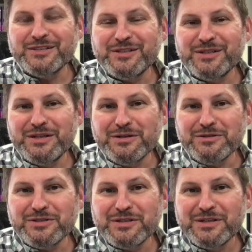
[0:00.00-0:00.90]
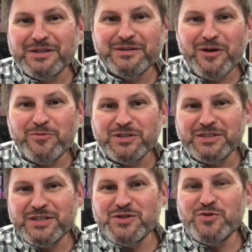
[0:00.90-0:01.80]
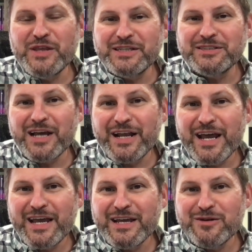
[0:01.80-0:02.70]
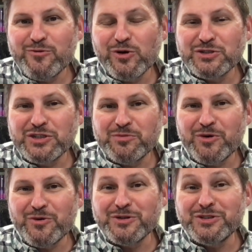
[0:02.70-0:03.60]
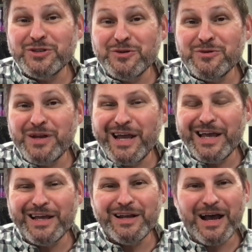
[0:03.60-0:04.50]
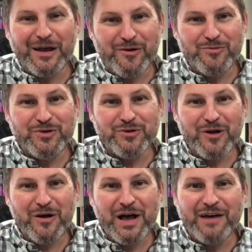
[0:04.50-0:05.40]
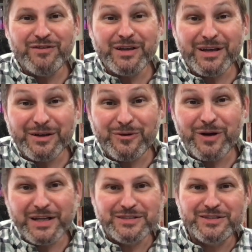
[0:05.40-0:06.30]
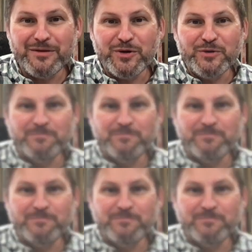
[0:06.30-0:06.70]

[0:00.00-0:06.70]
it nears. Hope to see you this Sunday in worship or soon, and I hope you're all having a great summer.